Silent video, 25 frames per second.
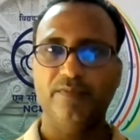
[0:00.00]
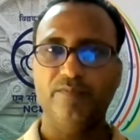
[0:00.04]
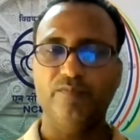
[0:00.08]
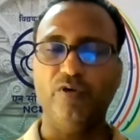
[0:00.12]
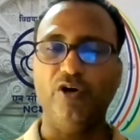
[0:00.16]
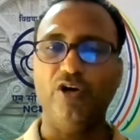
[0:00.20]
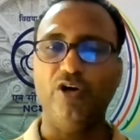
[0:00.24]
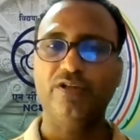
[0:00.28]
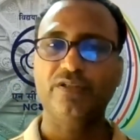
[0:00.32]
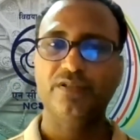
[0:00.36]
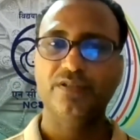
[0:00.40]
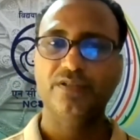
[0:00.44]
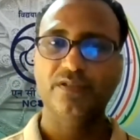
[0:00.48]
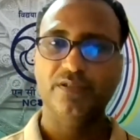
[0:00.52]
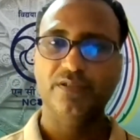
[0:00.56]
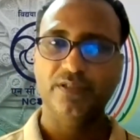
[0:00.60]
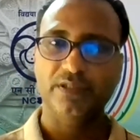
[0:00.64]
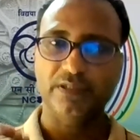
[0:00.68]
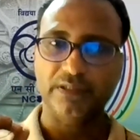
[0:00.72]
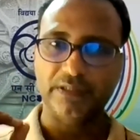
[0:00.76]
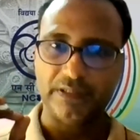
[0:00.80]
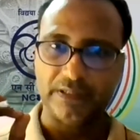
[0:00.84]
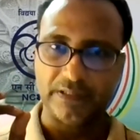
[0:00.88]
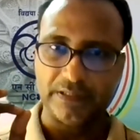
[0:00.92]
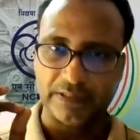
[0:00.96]
But
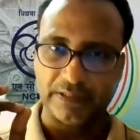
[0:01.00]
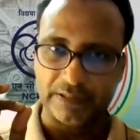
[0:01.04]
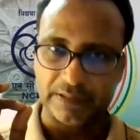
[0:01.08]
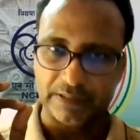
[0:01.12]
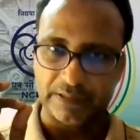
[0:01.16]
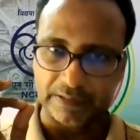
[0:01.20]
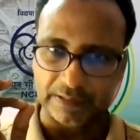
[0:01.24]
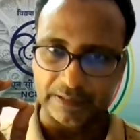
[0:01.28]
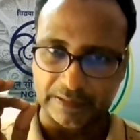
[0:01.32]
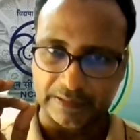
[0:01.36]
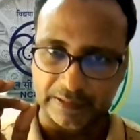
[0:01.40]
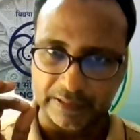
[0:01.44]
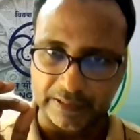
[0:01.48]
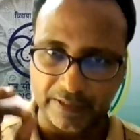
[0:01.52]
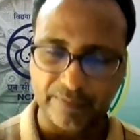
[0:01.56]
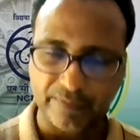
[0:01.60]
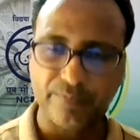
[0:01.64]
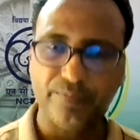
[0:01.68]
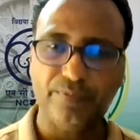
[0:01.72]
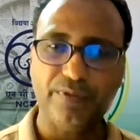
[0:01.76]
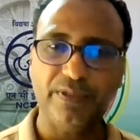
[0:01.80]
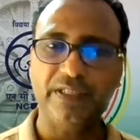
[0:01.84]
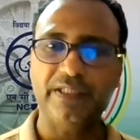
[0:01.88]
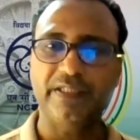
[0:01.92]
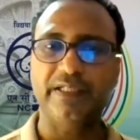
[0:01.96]

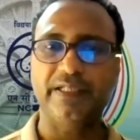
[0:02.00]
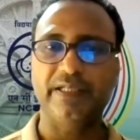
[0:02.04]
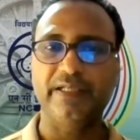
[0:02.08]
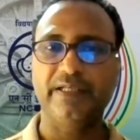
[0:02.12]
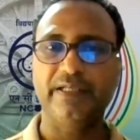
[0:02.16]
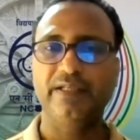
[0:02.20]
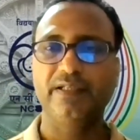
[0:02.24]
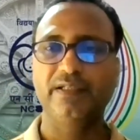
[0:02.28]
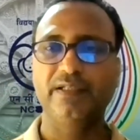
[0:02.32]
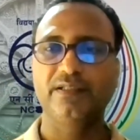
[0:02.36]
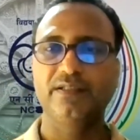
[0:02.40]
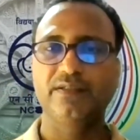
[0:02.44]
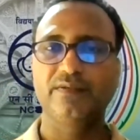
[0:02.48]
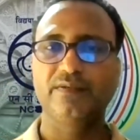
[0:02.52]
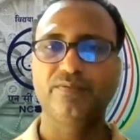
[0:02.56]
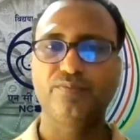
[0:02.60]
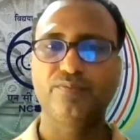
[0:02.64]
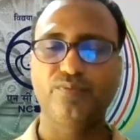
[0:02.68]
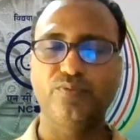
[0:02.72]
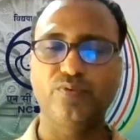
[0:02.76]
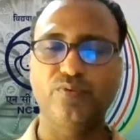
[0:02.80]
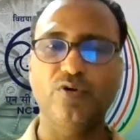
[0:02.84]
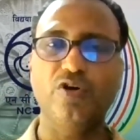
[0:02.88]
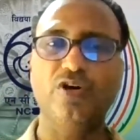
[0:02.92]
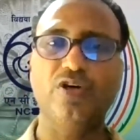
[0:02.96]
every day,
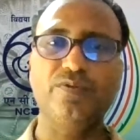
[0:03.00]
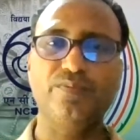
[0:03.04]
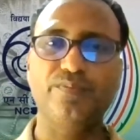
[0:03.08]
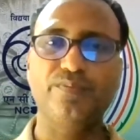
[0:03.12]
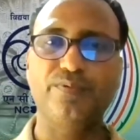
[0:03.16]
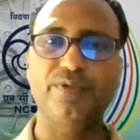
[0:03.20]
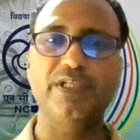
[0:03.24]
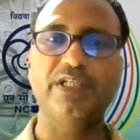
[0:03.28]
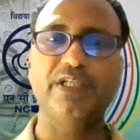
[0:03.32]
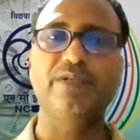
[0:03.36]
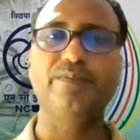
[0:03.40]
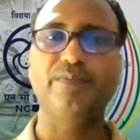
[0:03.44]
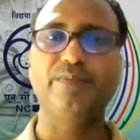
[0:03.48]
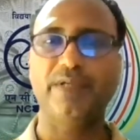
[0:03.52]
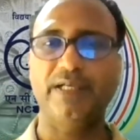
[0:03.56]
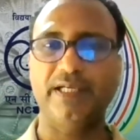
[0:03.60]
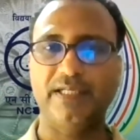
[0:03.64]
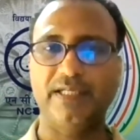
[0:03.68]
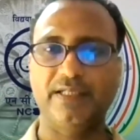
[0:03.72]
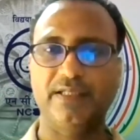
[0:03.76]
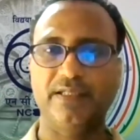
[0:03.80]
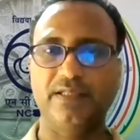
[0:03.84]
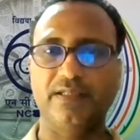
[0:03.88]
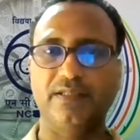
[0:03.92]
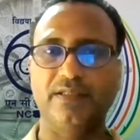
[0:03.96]
4
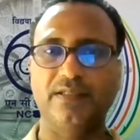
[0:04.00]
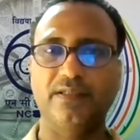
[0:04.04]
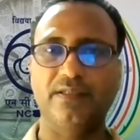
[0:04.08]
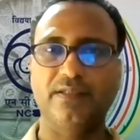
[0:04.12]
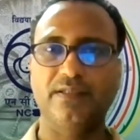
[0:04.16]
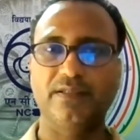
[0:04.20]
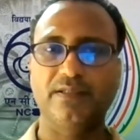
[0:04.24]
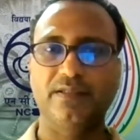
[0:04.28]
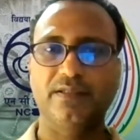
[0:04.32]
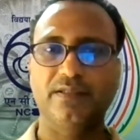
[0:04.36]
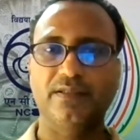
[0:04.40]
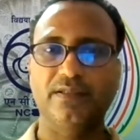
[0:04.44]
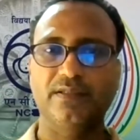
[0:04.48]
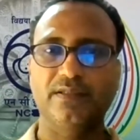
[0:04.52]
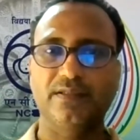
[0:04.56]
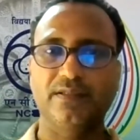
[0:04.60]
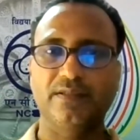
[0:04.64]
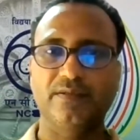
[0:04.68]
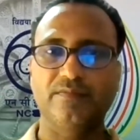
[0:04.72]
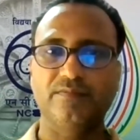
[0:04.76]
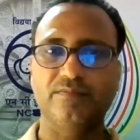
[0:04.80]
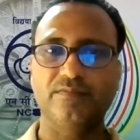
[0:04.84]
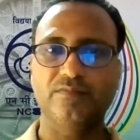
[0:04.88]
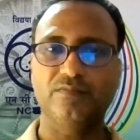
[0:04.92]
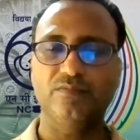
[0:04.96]
feedback
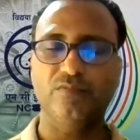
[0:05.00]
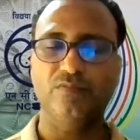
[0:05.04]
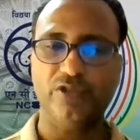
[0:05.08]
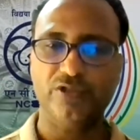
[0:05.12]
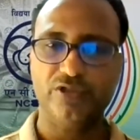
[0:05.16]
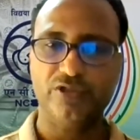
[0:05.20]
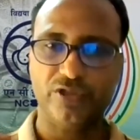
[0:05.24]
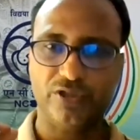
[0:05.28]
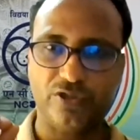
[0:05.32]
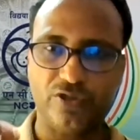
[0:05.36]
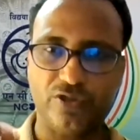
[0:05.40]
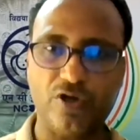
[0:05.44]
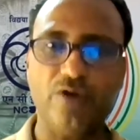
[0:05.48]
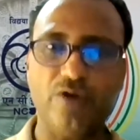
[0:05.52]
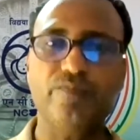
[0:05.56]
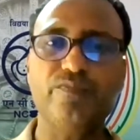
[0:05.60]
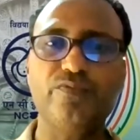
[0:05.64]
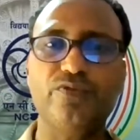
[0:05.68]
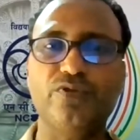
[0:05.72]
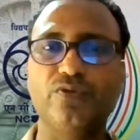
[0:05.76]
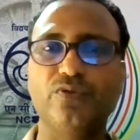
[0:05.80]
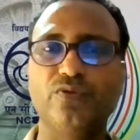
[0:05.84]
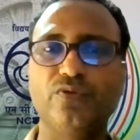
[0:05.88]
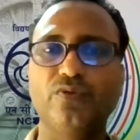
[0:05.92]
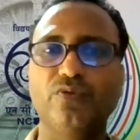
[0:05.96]
must
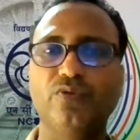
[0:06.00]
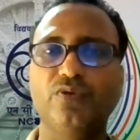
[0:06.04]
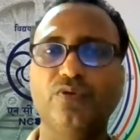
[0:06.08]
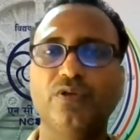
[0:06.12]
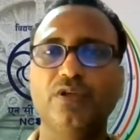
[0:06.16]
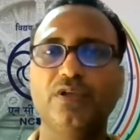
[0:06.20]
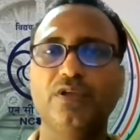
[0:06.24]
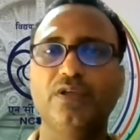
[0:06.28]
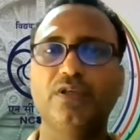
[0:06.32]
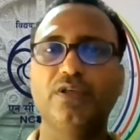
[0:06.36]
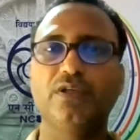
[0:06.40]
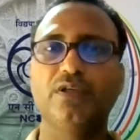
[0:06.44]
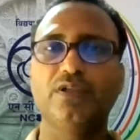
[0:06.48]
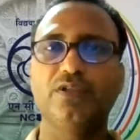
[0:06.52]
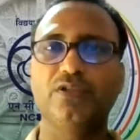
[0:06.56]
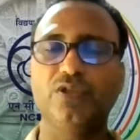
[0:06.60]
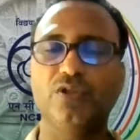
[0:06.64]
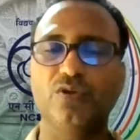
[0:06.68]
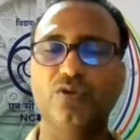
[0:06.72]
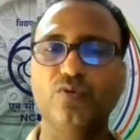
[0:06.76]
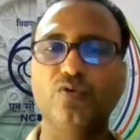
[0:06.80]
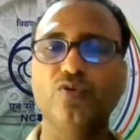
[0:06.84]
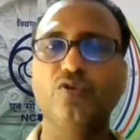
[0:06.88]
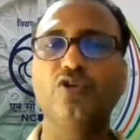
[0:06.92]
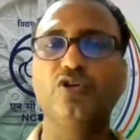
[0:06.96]
come to
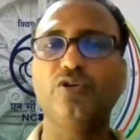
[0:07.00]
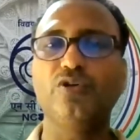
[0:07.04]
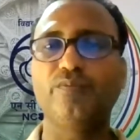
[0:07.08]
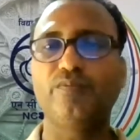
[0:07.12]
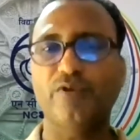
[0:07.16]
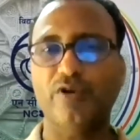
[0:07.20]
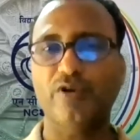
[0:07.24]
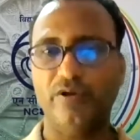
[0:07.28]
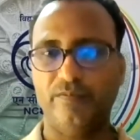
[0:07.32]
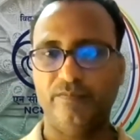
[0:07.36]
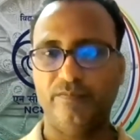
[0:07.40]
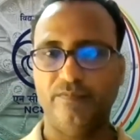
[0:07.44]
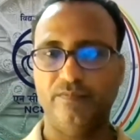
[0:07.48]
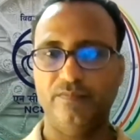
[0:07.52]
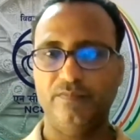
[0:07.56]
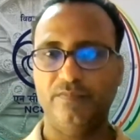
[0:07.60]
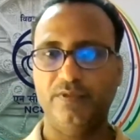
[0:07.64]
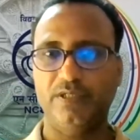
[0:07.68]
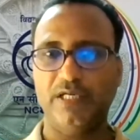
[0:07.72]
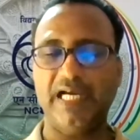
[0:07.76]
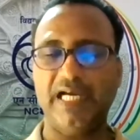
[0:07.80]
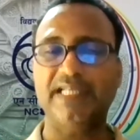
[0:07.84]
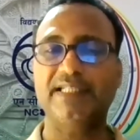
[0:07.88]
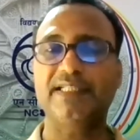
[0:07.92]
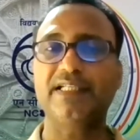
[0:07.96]
the Google form.
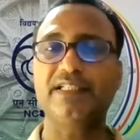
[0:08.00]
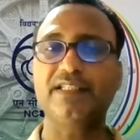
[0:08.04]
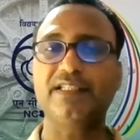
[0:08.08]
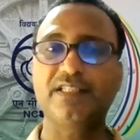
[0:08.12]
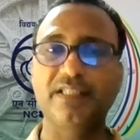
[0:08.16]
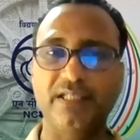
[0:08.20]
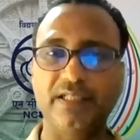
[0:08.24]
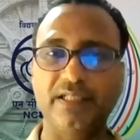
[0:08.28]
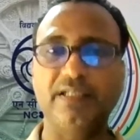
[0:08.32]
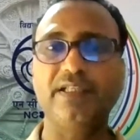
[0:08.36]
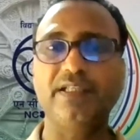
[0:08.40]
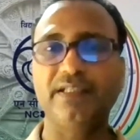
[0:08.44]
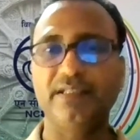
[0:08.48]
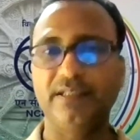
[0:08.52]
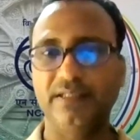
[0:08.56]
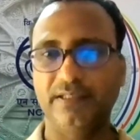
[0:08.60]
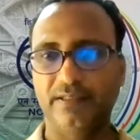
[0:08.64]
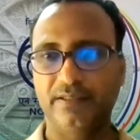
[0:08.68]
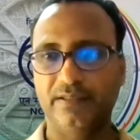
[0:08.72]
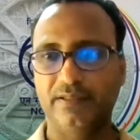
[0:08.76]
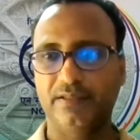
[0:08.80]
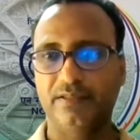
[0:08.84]
I can see